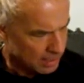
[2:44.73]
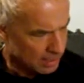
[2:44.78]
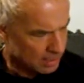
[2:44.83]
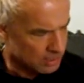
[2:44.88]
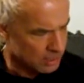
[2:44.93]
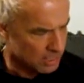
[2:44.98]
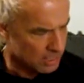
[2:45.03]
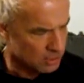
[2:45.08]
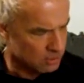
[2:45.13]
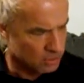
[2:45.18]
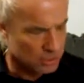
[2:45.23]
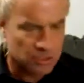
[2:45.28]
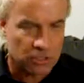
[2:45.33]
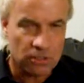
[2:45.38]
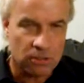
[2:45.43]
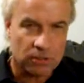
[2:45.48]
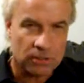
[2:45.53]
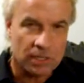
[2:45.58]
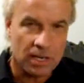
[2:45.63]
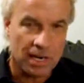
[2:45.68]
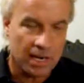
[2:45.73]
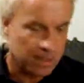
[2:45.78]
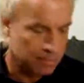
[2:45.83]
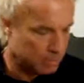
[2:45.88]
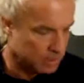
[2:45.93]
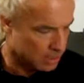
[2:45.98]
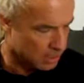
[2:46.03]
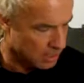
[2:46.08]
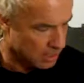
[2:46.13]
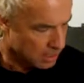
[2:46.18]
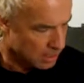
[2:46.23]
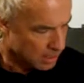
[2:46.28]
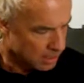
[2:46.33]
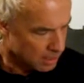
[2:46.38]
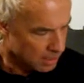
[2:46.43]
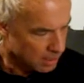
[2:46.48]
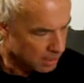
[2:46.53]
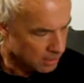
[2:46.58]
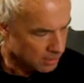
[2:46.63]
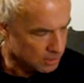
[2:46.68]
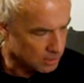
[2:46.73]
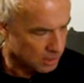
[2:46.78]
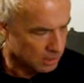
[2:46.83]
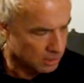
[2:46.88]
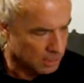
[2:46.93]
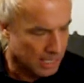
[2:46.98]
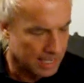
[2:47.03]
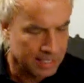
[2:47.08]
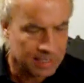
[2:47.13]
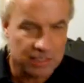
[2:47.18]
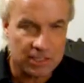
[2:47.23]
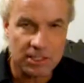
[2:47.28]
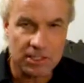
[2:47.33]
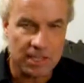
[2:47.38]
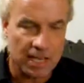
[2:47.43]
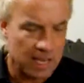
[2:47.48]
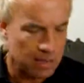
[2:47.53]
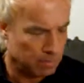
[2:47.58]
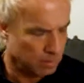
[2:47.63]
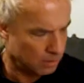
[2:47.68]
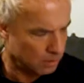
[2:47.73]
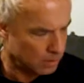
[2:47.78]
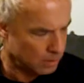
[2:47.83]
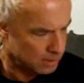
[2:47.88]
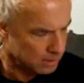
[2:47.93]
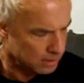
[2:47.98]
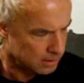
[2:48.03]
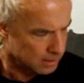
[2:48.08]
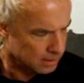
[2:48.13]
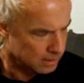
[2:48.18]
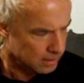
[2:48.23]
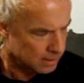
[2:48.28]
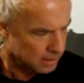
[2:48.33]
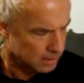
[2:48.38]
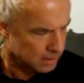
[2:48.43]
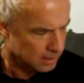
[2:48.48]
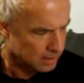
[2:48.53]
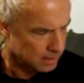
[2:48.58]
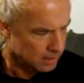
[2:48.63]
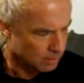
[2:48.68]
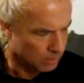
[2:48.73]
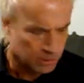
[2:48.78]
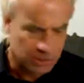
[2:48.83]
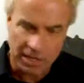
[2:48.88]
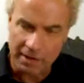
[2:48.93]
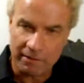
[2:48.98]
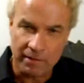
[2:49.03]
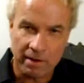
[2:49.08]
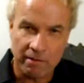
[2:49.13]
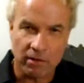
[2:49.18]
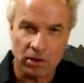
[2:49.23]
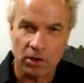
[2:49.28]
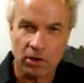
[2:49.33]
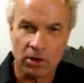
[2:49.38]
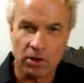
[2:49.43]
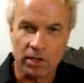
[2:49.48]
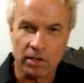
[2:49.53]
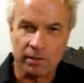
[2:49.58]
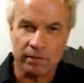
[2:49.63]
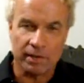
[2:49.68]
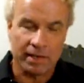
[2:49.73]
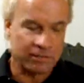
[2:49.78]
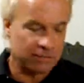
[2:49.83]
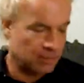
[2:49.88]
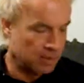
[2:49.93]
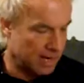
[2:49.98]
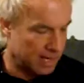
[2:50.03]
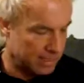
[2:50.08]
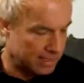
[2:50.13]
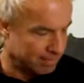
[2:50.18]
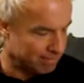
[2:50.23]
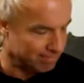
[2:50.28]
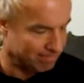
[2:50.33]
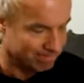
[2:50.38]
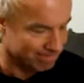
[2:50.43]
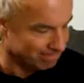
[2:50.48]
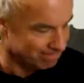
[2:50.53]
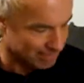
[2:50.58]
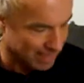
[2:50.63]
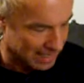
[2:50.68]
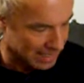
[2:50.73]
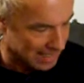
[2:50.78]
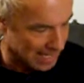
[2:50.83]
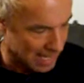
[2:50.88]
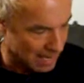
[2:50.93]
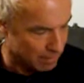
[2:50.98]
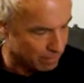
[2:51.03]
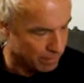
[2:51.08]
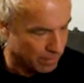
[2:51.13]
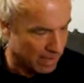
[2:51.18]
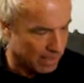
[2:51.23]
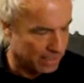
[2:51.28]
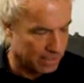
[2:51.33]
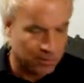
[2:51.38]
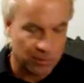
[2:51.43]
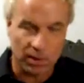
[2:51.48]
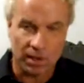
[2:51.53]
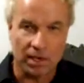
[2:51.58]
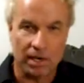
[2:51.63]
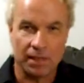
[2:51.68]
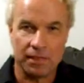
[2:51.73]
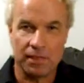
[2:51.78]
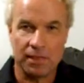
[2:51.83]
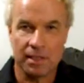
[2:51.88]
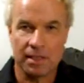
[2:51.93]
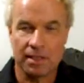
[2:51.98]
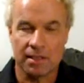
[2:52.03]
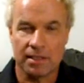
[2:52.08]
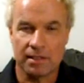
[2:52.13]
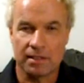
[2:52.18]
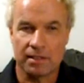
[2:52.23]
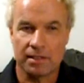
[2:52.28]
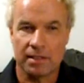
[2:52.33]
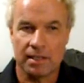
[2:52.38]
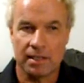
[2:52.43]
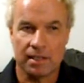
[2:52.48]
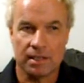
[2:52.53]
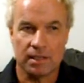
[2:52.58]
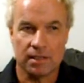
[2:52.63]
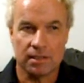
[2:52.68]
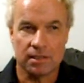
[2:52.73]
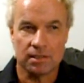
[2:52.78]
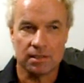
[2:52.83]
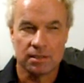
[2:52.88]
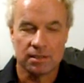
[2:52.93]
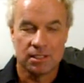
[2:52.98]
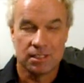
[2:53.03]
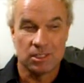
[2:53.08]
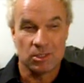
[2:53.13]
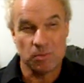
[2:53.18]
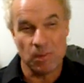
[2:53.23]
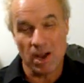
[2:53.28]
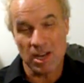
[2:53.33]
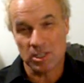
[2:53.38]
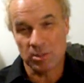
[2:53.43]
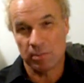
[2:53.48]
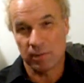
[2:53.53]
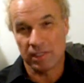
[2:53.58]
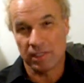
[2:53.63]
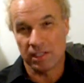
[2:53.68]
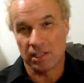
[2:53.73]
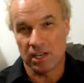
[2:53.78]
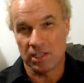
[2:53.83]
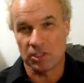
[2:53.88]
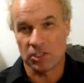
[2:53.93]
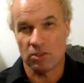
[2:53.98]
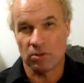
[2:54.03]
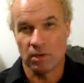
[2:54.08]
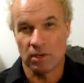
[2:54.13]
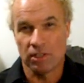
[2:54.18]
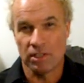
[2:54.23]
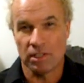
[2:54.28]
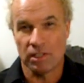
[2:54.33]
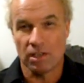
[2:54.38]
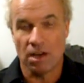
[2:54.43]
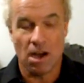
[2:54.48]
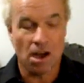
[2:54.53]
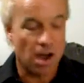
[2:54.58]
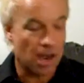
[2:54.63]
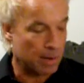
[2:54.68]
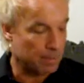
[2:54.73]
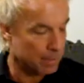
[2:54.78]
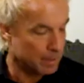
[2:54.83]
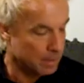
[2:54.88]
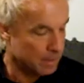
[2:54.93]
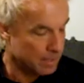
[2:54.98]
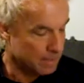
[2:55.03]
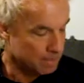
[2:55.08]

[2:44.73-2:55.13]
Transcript: it says there's 2 types. It's a light stable, which I've never heard of. I tried, I can't find anywhere. I think it's possibly an Australian hop,